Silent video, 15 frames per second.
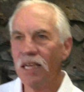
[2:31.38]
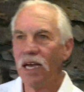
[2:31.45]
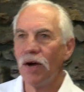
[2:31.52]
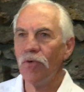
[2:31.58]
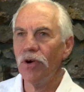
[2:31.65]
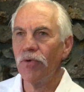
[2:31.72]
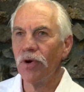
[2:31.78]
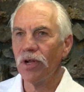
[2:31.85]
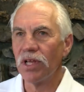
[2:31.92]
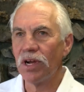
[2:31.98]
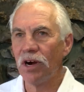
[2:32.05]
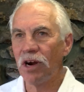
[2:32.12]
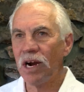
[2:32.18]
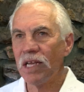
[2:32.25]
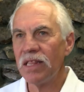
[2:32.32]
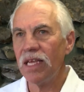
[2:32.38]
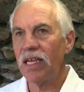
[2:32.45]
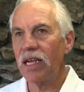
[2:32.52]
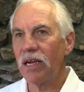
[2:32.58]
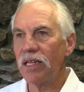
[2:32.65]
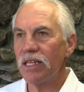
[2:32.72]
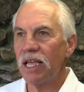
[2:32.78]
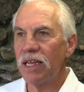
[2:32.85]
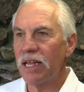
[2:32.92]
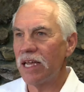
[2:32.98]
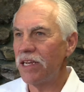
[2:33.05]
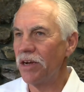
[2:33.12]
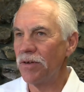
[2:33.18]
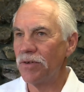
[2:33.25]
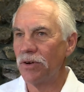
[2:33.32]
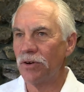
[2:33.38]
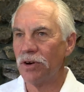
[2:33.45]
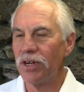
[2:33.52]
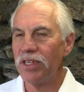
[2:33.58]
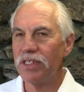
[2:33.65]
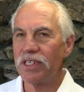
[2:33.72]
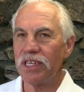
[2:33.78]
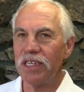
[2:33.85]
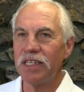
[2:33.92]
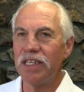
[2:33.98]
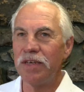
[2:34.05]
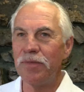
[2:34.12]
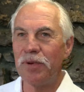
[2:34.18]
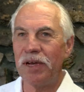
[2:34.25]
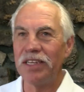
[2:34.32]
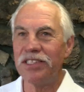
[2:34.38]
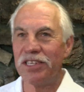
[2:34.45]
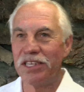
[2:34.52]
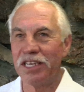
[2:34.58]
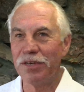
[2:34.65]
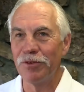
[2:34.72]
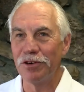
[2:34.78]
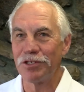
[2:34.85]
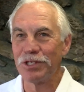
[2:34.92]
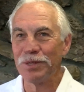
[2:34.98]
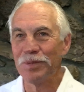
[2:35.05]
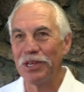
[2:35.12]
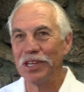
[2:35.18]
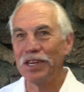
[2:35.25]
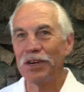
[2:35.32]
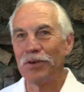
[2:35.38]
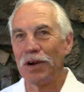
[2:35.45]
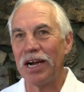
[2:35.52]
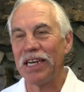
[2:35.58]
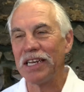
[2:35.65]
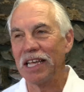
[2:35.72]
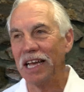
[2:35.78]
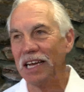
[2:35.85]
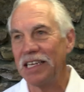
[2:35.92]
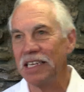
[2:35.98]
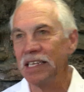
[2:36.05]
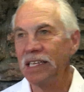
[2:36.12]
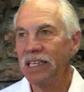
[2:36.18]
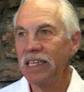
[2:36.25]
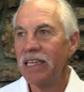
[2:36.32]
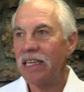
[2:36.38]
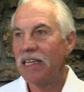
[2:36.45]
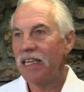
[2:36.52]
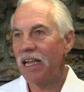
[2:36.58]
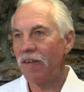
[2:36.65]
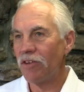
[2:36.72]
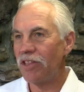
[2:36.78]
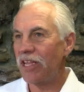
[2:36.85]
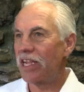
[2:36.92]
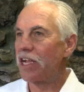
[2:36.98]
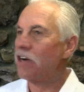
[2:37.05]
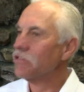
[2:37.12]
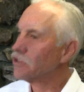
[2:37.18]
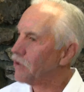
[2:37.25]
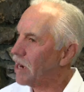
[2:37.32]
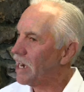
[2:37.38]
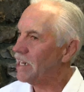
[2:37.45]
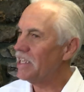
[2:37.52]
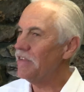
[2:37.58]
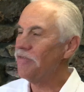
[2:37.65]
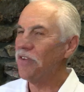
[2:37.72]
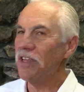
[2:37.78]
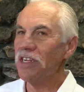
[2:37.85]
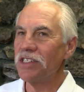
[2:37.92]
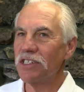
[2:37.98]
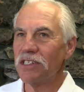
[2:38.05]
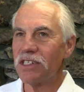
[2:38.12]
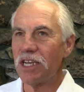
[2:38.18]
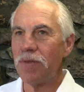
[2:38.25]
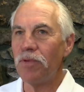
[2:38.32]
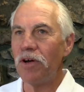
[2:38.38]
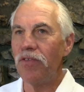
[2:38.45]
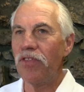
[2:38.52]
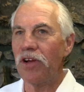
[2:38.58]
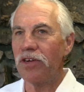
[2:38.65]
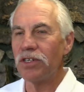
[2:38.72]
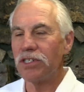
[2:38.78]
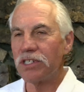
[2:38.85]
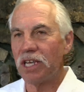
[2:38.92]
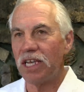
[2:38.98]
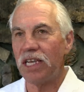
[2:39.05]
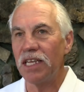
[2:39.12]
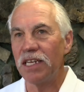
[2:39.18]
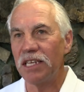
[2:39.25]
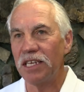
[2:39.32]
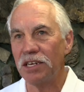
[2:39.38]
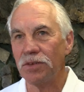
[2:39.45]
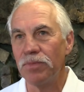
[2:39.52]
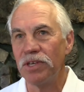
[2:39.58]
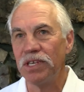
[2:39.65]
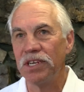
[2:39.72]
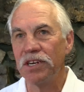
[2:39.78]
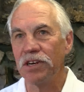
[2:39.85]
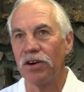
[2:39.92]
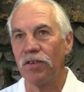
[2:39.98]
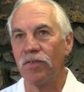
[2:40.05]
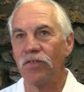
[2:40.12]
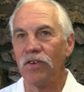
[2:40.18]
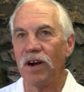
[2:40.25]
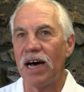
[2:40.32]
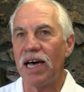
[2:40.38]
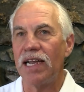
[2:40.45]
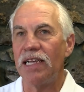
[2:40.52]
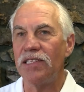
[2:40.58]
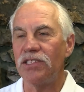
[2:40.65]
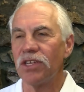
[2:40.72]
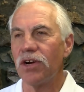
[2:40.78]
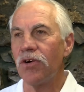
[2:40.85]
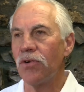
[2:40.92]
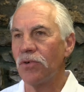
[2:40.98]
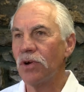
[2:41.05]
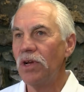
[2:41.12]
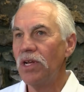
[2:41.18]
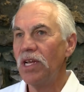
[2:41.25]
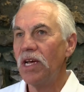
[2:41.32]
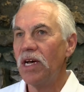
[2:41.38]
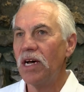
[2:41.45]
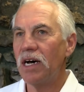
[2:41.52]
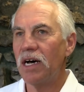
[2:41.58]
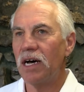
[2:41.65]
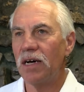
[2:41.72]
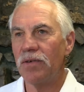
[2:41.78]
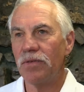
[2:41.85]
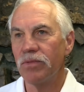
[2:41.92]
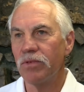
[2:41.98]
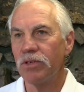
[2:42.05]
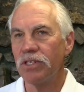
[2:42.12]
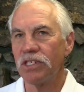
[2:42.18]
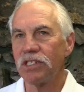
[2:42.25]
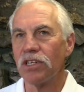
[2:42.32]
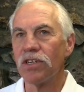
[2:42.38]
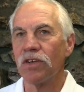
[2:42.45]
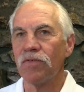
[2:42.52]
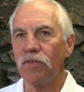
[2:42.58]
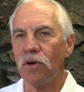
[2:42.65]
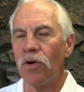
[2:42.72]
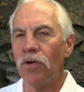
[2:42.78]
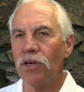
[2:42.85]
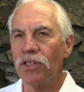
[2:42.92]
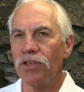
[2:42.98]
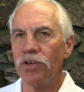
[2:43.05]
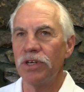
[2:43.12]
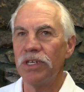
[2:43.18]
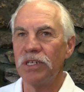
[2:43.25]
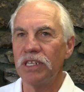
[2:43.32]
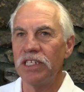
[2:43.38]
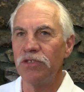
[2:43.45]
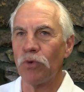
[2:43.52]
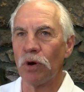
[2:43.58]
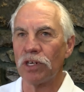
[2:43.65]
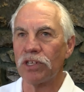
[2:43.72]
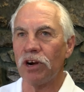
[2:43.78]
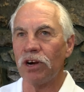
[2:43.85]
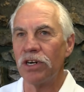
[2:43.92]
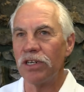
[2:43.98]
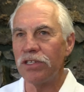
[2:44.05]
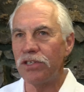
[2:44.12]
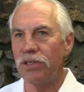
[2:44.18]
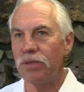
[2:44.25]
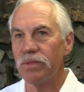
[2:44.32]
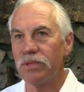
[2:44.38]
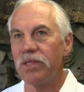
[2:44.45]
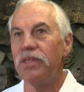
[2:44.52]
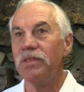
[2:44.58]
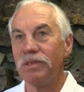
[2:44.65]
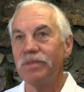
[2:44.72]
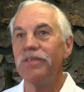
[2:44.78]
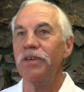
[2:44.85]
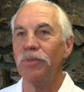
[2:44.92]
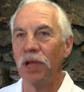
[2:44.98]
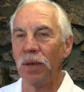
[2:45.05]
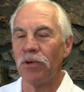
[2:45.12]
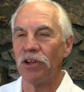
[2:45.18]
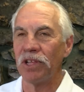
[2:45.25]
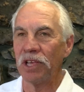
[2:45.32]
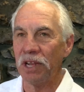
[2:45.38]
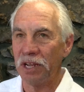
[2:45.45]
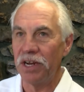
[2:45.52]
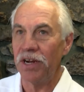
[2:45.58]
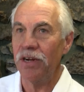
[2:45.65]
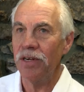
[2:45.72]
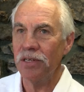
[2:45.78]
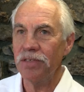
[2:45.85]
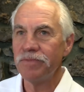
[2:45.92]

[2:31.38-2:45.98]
Yeah, we really are. I think, and I know Dorian's getting impatient. He wants to be here right now. Everything goes right. He finishes up on Thursday, and he'll be here on Friday. So we're just looking forward to it. He's worked hard to be able to get here.